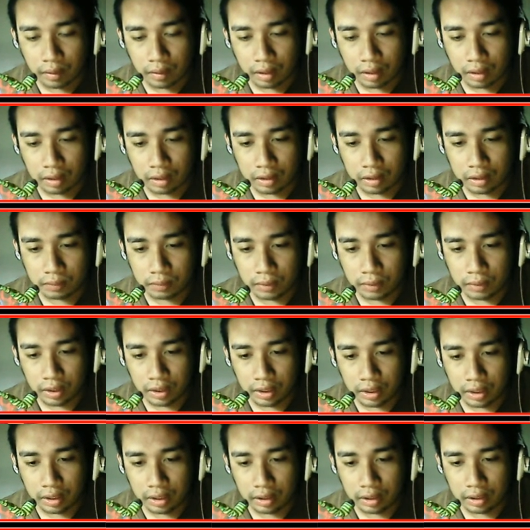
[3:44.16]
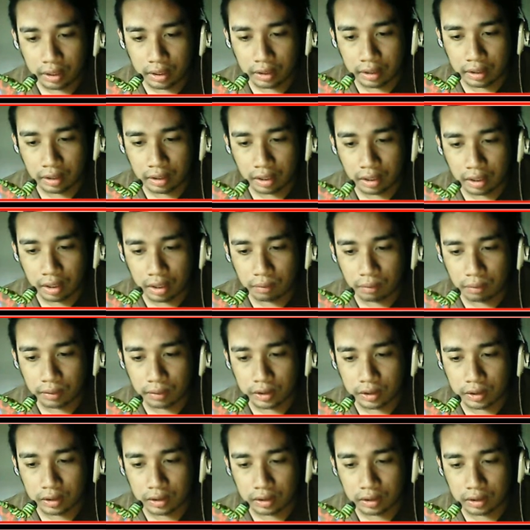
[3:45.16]
This morning, and the car was
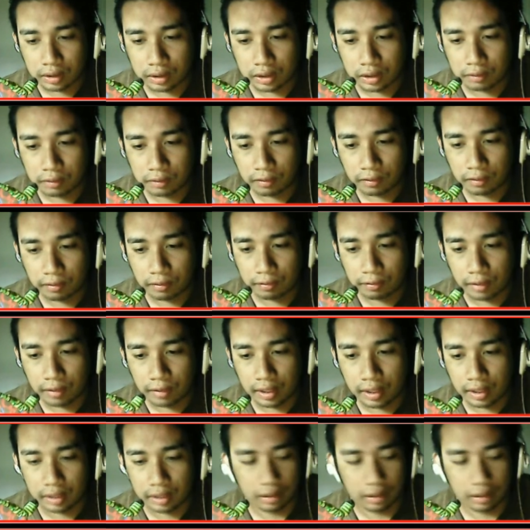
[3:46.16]
successfully buying.